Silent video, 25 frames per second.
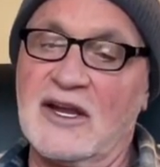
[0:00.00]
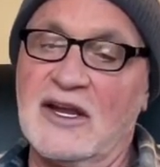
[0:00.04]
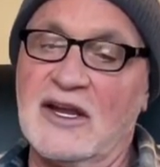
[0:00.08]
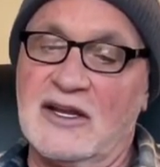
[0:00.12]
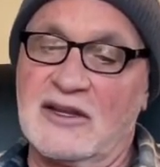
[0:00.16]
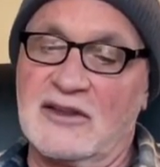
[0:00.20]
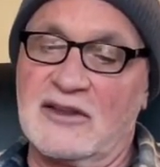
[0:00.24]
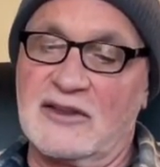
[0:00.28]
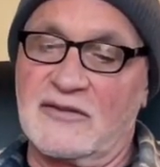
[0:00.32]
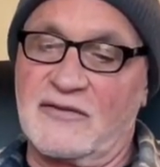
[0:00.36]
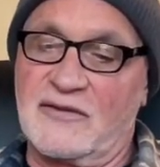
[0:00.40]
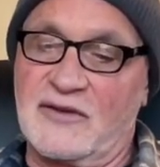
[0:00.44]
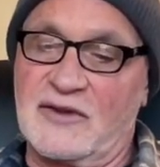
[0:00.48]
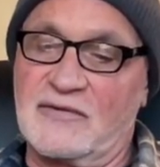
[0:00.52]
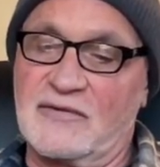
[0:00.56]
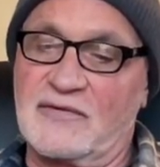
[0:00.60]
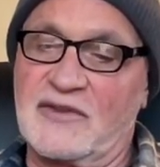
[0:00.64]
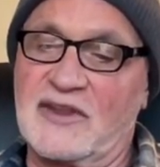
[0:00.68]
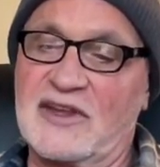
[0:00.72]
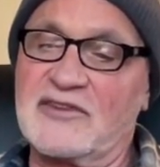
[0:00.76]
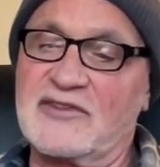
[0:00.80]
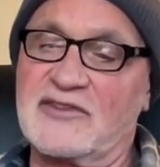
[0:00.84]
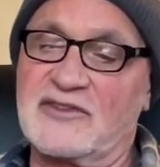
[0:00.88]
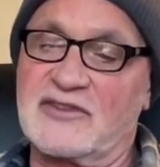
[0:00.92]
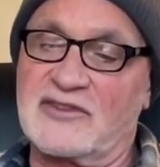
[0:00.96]
the fifth
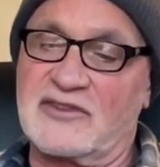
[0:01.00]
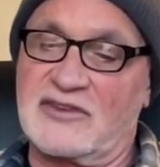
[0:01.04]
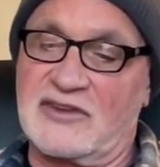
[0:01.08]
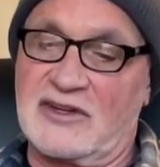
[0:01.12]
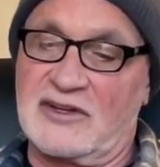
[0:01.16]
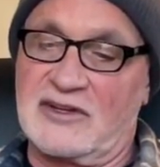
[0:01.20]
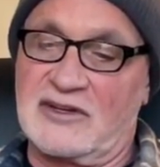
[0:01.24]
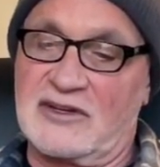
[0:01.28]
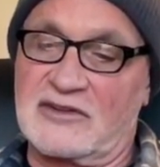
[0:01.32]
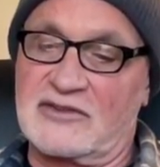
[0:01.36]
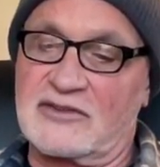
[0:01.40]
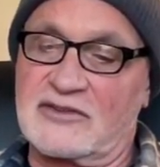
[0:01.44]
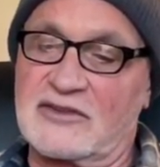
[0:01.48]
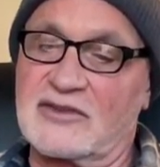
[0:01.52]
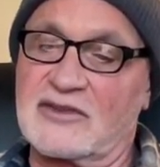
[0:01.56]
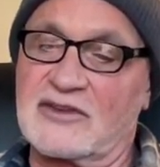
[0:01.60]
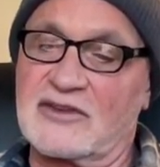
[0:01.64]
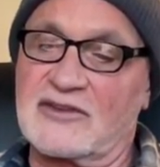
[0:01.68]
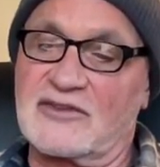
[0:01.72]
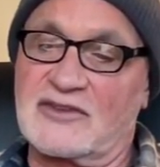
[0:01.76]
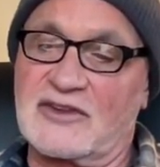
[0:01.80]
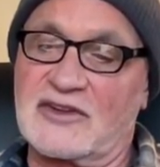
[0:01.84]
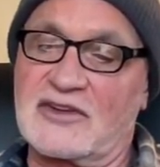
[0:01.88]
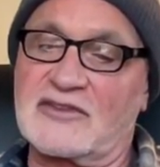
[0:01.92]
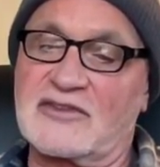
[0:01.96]
as 6, the
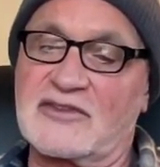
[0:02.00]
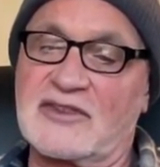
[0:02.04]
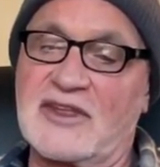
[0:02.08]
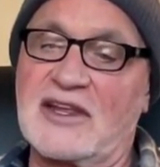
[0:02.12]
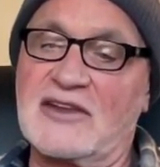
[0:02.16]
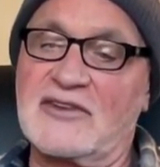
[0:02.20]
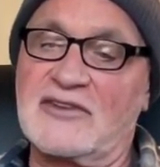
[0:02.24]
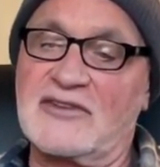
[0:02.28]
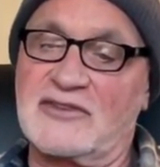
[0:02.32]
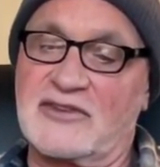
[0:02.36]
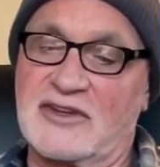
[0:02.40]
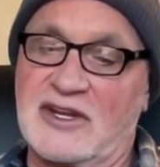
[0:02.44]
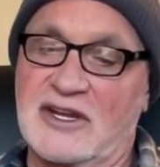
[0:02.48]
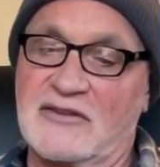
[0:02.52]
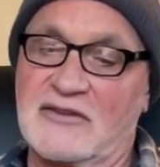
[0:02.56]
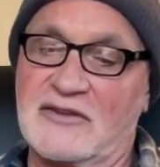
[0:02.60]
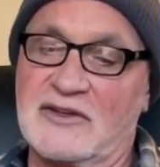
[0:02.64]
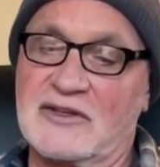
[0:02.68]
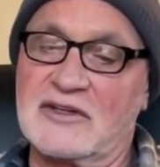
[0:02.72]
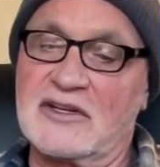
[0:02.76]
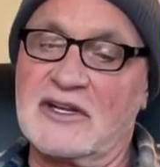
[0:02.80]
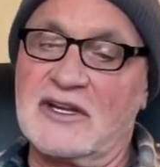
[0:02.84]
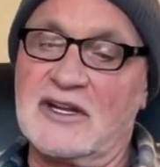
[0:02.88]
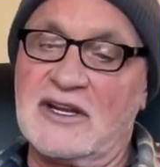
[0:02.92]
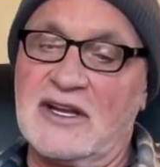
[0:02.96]
sixth as
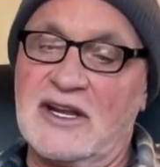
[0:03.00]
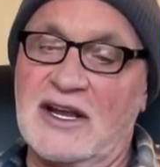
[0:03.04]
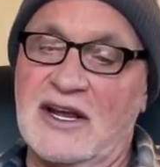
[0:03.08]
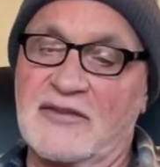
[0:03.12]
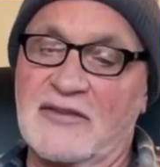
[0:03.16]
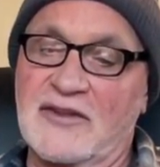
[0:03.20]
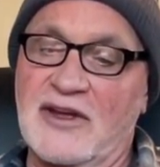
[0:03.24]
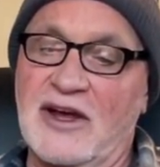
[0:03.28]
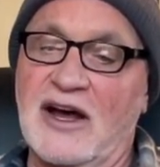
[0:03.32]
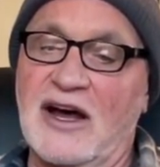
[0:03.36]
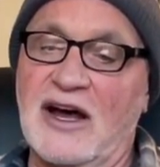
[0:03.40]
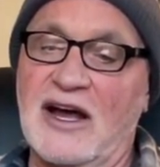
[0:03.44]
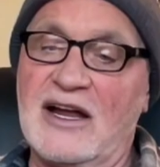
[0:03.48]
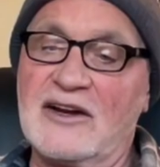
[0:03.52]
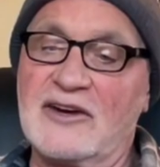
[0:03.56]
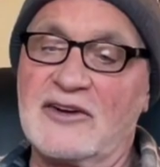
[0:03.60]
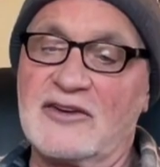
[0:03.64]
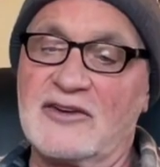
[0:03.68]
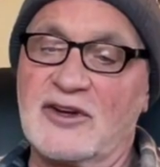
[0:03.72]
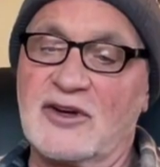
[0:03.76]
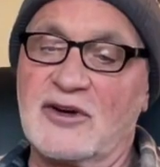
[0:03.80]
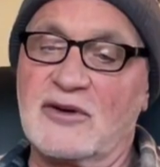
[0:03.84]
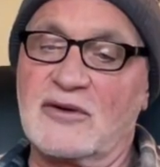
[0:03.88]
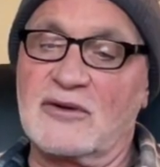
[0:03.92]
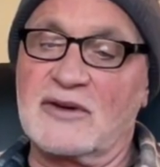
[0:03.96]
7, and the higher
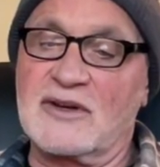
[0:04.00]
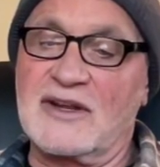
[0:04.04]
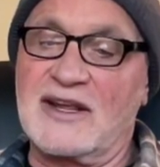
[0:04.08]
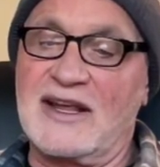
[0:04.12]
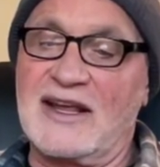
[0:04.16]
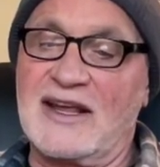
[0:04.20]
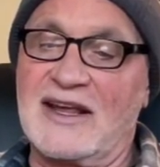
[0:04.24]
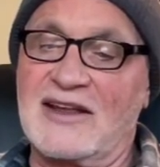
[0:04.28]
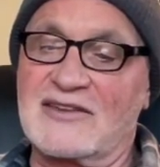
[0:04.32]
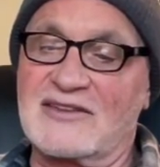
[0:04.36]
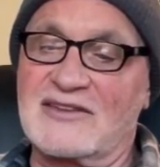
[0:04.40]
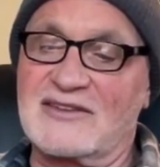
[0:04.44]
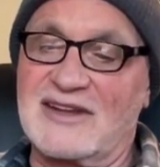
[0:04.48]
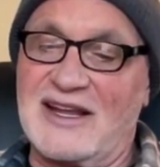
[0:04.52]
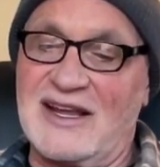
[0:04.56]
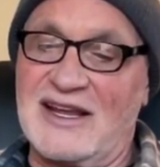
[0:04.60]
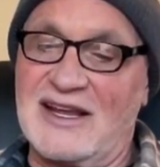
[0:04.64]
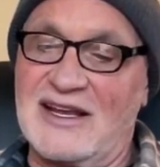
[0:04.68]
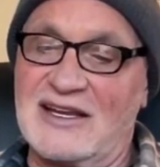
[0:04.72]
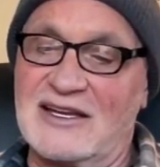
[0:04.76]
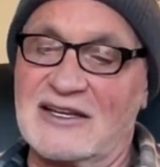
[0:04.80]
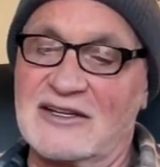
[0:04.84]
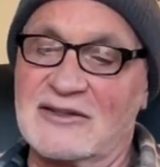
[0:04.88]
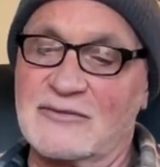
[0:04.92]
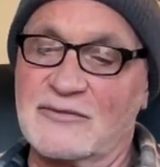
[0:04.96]
note as
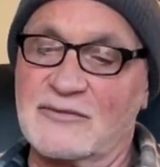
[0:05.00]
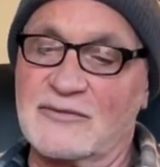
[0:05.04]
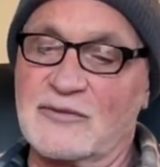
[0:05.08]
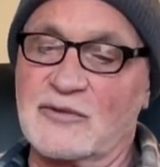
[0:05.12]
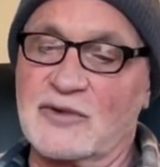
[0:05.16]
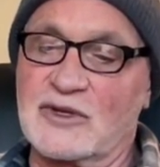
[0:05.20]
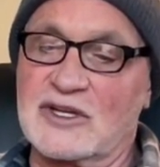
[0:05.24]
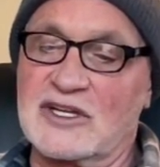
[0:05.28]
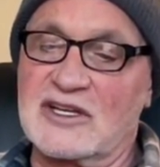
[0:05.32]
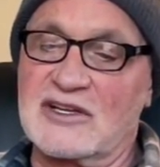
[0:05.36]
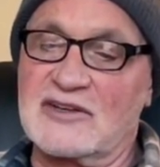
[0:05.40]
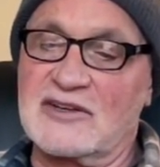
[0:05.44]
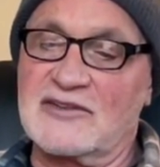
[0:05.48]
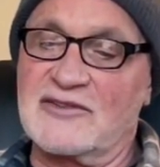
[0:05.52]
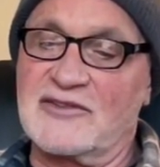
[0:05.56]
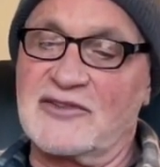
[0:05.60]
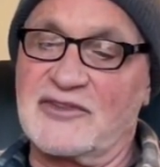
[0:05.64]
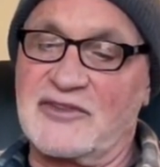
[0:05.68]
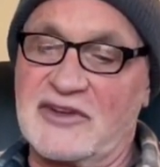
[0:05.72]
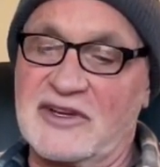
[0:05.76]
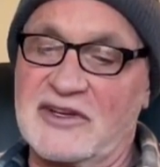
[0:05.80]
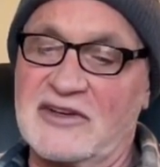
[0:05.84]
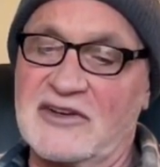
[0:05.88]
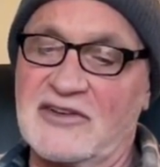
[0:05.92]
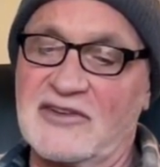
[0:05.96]
8. We get
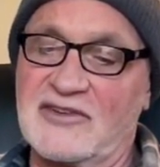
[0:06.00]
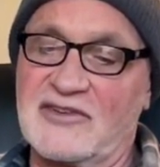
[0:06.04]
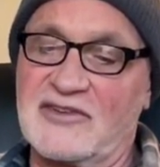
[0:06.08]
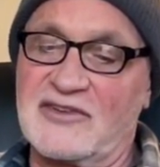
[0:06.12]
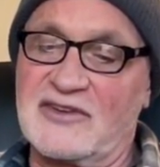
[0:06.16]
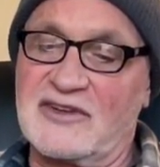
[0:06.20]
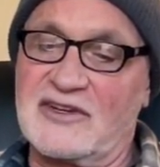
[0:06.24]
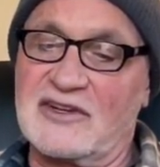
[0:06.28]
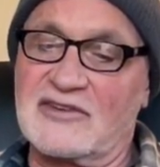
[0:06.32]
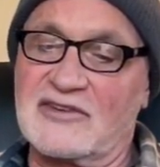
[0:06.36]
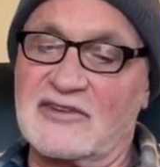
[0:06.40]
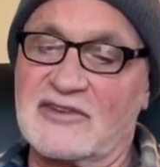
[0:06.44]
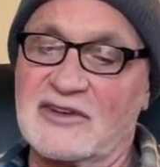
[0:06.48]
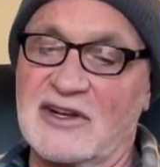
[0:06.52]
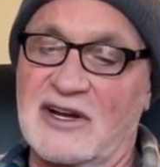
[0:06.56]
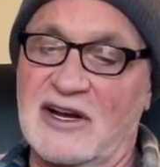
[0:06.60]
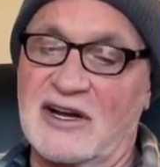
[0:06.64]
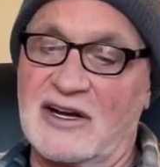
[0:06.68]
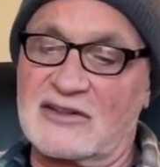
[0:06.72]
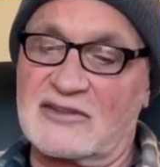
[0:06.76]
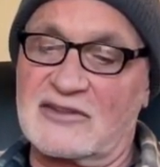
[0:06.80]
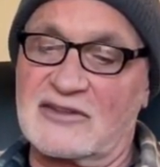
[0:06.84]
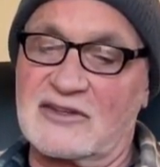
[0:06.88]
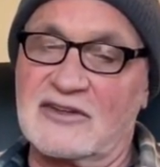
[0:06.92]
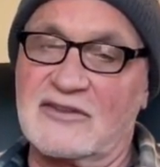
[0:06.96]
C to C as an
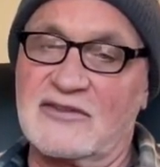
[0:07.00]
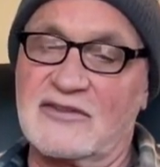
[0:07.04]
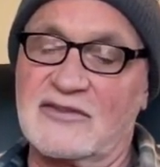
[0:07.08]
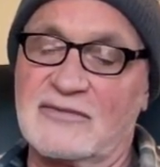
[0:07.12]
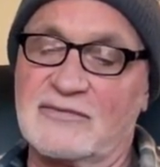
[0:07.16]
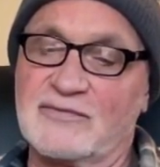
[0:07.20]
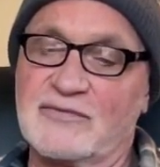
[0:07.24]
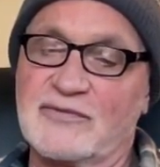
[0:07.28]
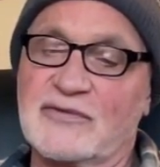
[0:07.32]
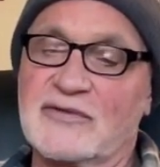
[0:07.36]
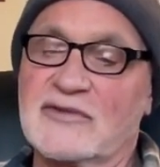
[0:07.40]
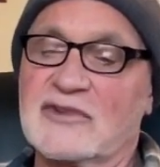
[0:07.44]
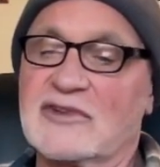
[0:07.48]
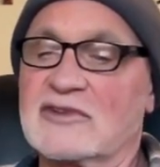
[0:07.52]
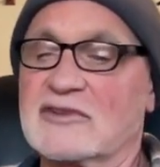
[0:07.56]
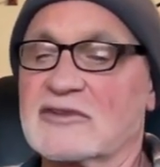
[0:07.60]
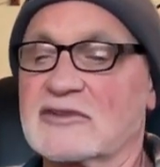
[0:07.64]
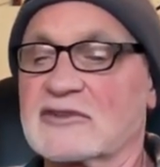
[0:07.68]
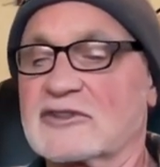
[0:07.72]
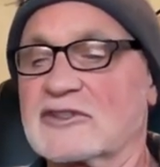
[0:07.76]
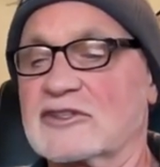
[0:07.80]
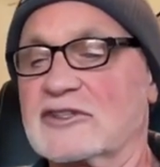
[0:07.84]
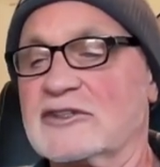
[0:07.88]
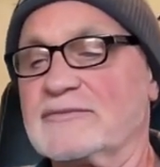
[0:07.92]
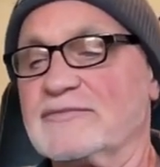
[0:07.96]
octave,
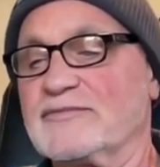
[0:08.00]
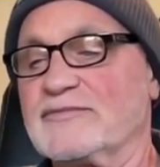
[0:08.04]
okay?